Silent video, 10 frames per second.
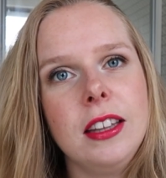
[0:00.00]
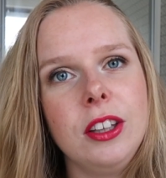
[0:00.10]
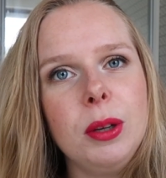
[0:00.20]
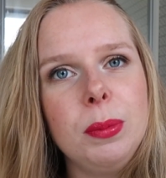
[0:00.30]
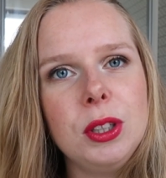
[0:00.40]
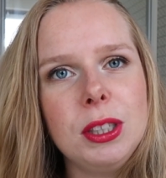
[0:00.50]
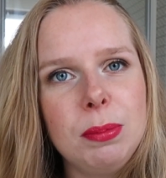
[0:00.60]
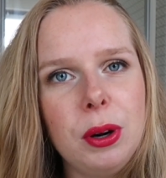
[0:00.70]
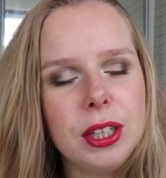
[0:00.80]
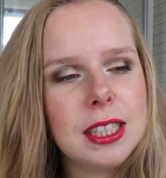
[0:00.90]
the other beauty
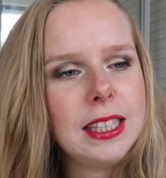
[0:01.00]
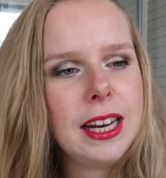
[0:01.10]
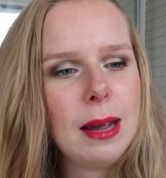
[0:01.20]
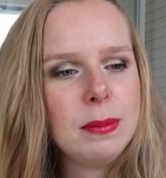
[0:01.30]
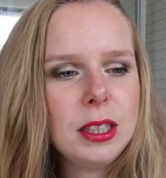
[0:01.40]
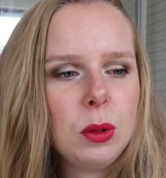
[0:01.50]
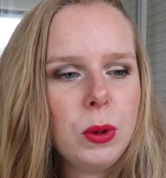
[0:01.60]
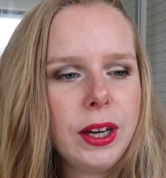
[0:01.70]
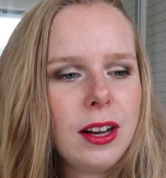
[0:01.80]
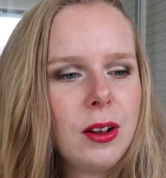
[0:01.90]
product that I'm still
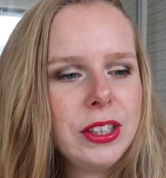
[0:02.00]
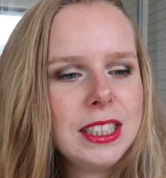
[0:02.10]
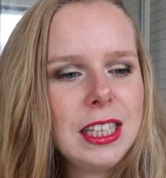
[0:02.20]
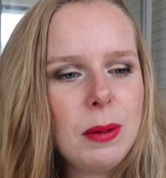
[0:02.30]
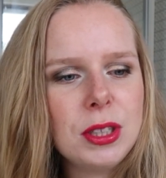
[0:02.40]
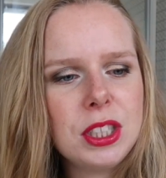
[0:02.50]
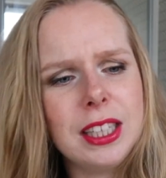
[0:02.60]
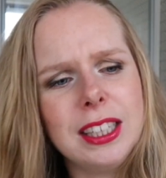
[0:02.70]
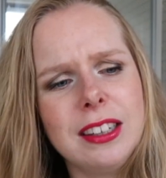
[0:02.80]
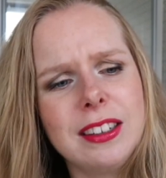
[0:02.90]
working on is the Image
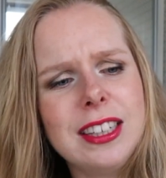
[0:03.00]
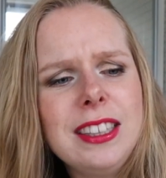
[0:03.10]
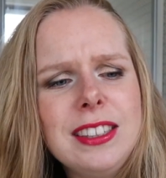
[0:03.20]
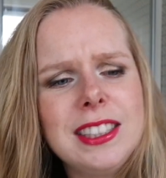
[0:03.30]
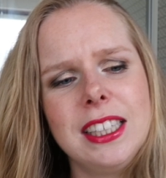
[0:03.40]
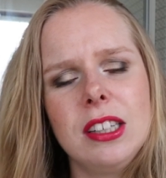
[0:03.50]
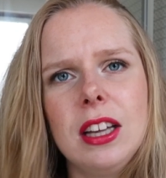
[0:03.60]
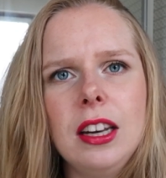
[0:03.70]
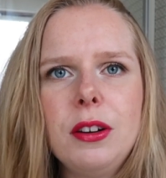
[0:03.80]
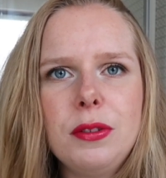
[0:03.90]
Skincare Clear Cell
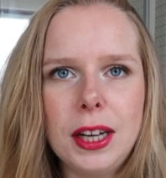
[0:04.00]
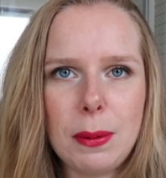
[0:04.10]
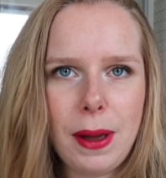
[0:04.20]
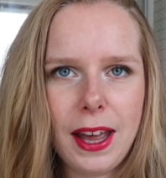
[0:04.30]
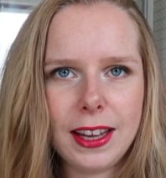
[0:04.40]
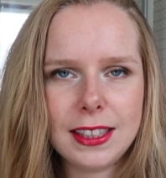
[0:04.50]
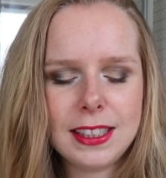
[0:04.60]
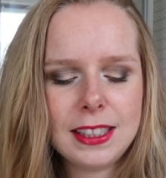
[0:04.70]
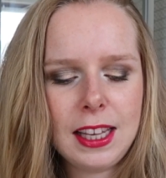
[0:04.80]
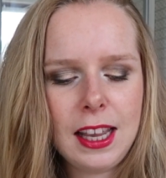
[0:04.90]
Clarifying
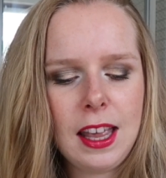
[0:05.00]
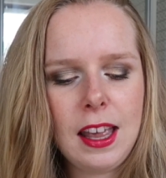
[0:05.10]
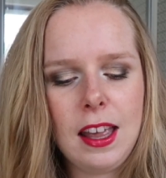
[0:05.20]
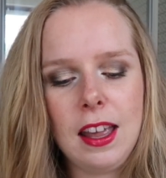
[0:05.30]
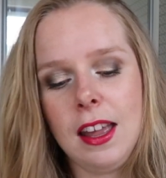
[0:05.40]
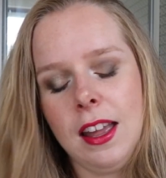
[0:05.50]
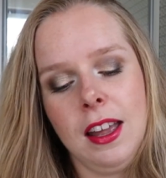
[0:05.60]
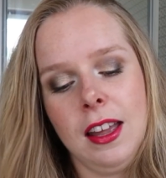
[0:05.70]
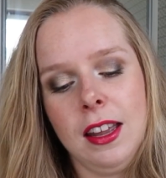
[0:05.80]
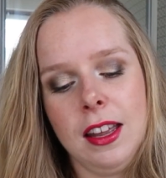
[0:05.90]
Pads
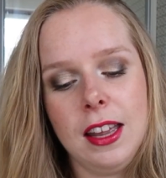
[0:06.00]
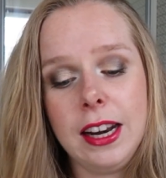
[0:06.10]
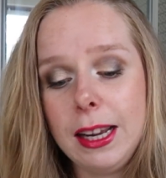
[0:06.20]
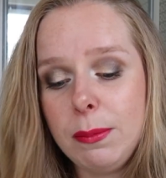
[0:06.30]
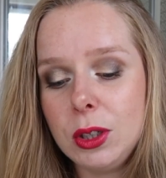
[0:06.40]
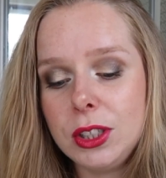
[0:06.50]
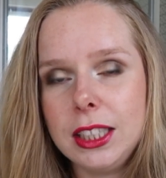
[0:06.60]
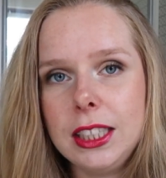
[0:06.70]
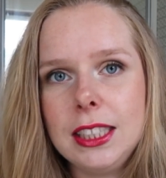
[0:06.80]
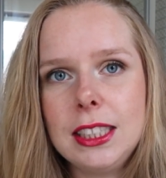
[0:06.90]
and I am
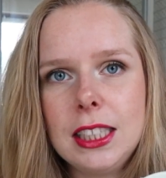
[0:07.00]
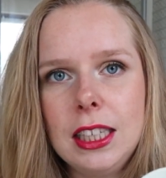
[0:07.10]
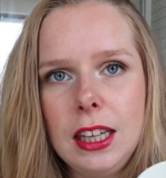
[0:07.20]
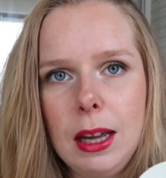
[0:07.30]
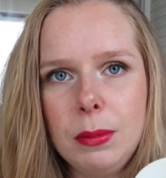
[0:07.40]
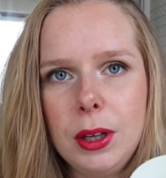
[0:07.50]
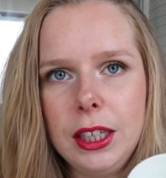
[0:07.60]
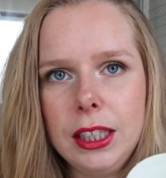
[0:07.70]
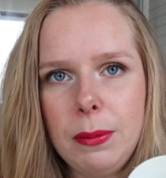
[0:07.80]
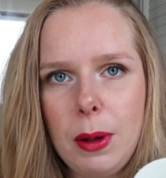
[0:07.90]
using these I'm
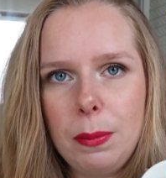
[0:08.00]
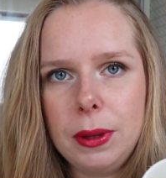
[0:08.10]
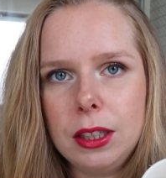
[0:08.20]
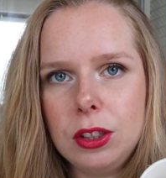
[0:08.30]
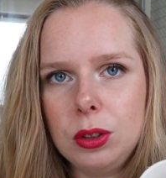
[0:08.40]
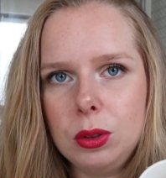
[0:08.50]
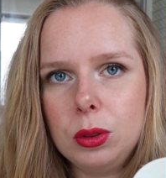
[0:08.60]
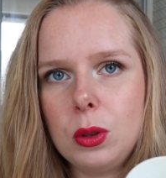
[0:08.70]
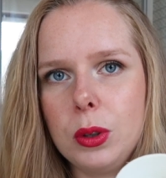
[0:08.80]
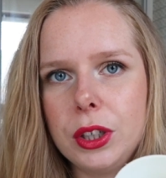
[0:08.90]
cutting them up
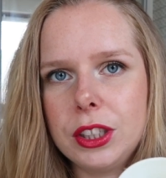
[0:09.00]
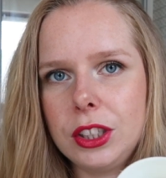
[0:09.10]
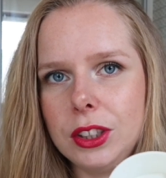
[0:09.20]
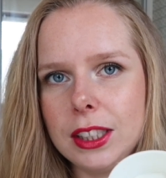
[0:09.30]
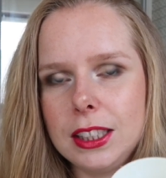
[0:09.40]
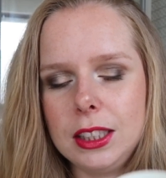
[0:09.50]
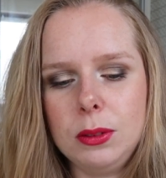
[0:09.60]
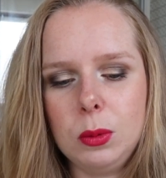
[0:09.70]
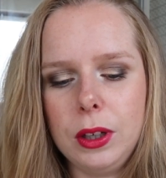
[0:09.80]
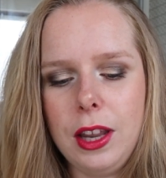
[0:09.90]
into quarters as you can
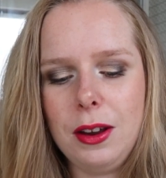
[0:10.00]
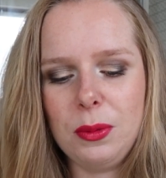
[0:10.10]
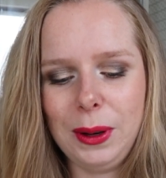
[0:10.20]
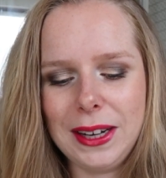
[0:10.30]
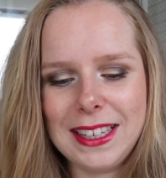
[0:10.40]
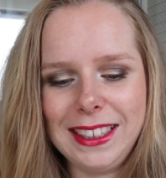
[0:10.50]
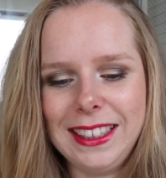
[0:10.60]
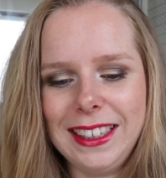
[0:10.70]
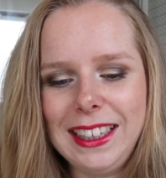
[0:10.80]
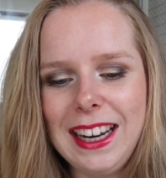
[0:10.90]
see one right
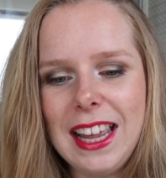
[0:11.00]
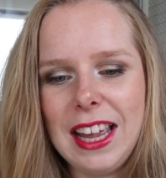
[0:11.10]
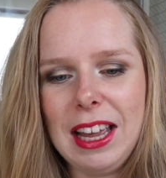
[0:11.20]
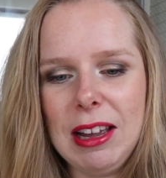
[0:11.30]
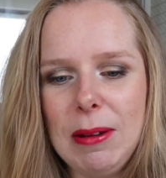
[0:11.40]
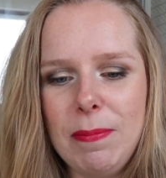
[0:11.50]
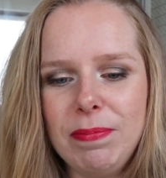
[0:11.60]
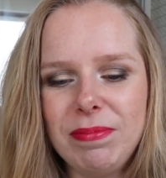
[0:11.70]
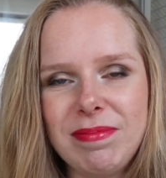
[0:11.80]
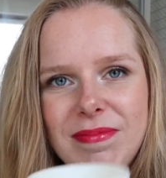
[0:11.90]
there
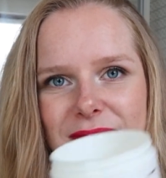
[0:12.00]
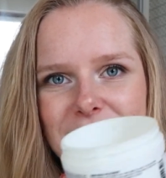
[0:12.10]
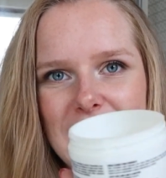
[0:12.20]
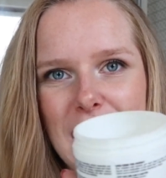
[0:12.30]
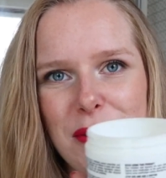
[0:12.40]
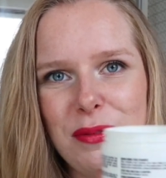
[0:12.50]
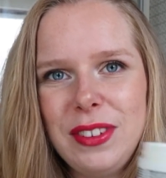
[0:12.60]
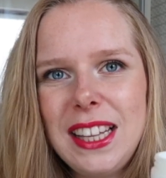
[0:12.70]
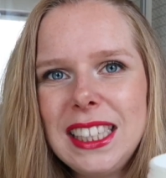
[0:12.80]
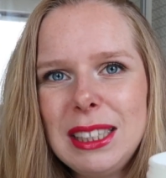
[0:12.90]
um, I
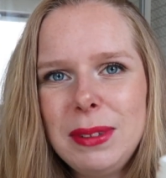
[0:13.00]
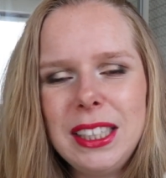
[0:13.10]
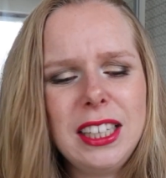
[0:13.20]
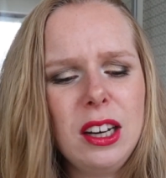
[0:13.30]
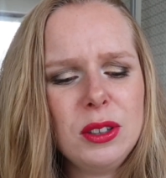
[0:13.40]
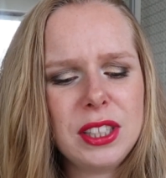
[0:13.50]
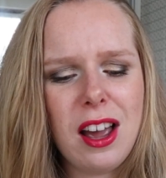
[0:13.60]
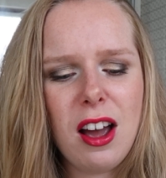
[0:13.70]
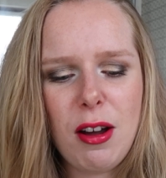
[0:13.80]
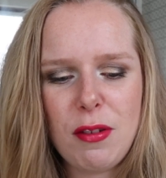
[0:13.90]
feel like I'm getting close
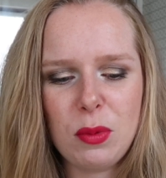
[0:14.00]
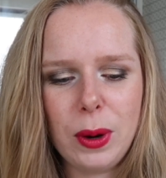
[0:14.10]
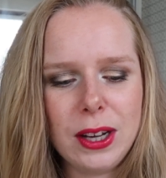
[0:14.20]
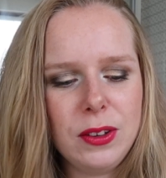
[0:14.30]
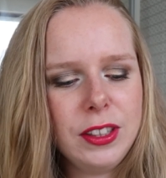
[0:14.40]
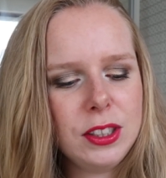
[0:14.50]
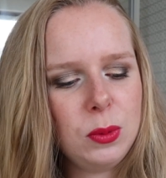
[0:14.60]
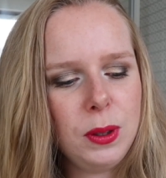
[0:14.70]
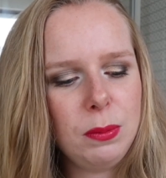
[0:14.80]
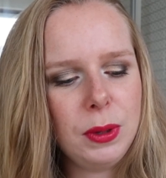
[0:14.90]
to halfway on
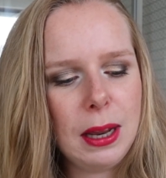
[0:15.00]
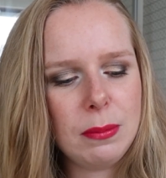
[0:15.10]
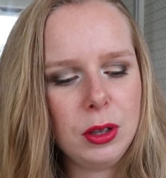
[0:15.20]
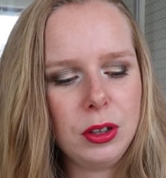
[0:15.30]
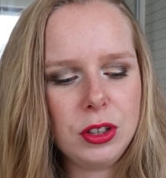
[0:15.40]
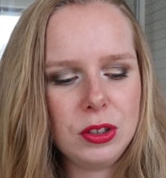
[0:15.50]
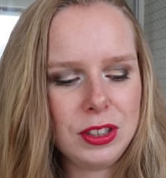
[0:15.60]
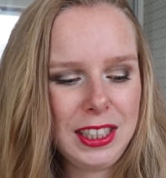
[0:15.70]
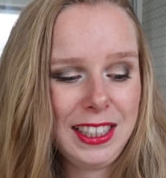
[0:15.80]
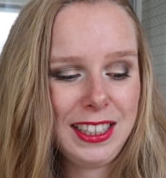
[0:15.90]
this one but I'm not
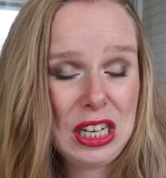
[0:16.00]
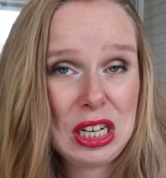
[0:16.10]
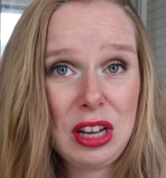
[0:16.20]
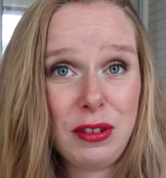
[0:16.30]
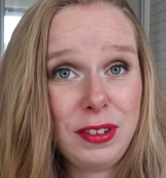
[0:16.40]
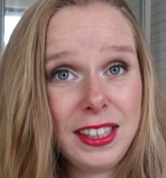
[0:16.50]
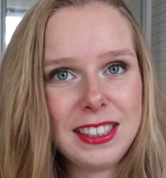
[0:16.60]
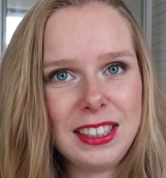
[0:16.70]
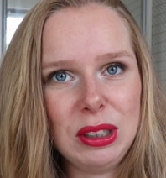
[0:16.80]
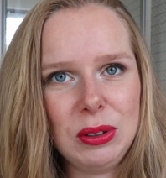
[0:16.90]
using it enough I
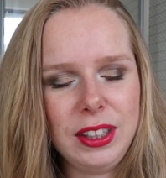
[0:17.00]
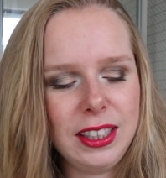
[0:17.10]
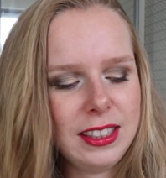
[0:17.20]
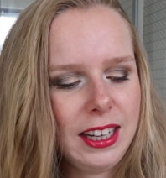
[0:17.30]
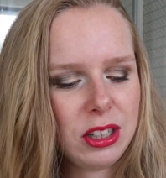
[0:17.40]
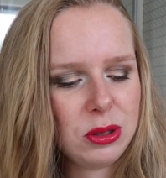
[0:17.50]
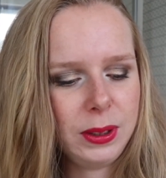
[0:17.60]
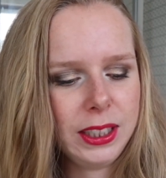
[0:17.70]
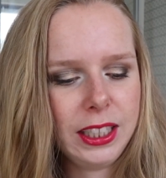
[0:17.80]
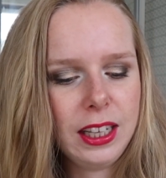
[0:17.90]
still don't think to
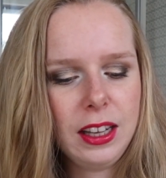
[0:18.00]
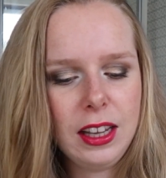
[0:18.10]
actually